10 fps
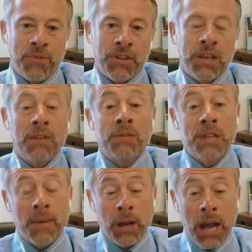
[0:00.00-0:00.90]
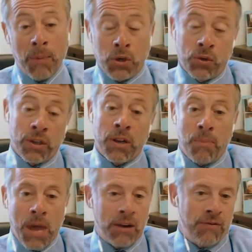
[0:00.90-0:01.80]
gives them an opportunity to
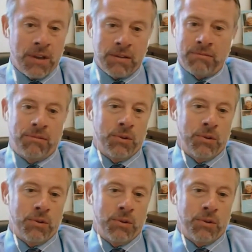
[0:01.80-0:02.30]
benefit